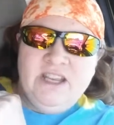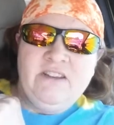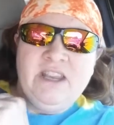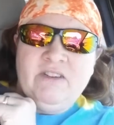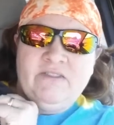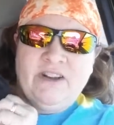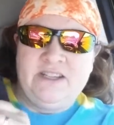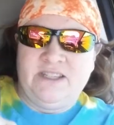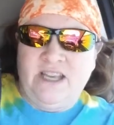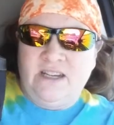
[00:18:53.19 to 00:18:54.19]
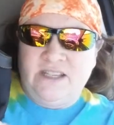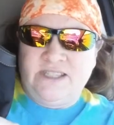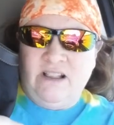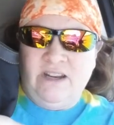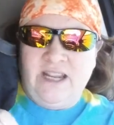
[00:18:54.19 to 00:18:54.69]
Even if I decided to
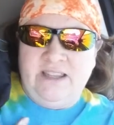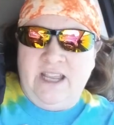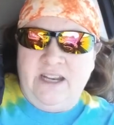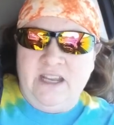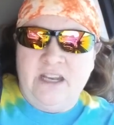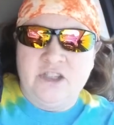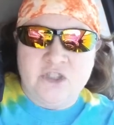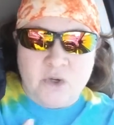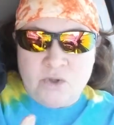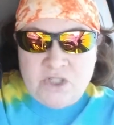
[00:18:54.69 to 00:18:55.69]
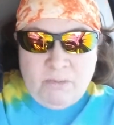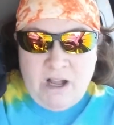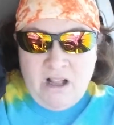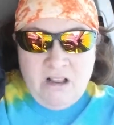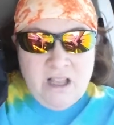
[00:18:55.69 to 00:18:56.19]
sell it online, and it's so
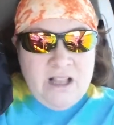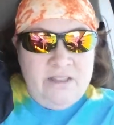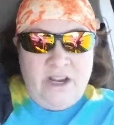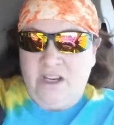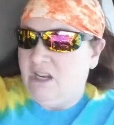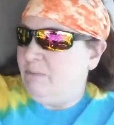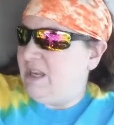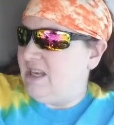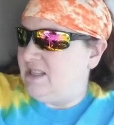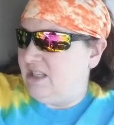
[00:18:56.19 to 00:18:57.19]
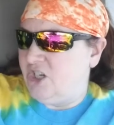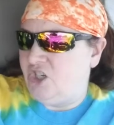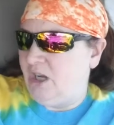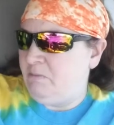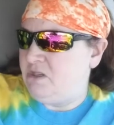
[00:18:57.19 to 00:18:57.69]
small that it could be easily
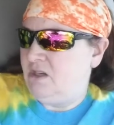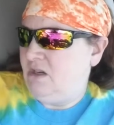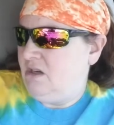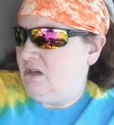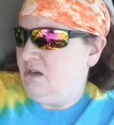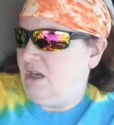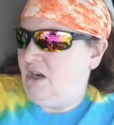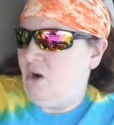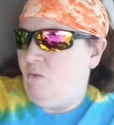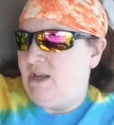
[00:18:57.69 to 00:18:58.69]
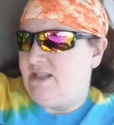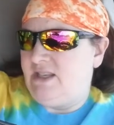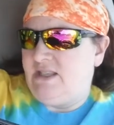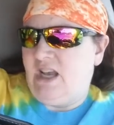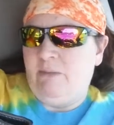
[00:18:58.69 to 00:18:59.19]
shipped. I don't know,
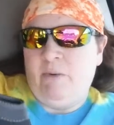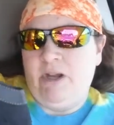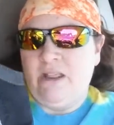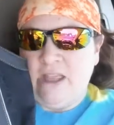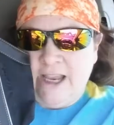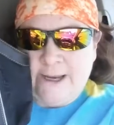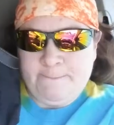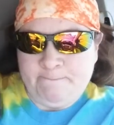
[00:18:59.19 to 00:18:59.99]
Wesley. Tell me, what do you think?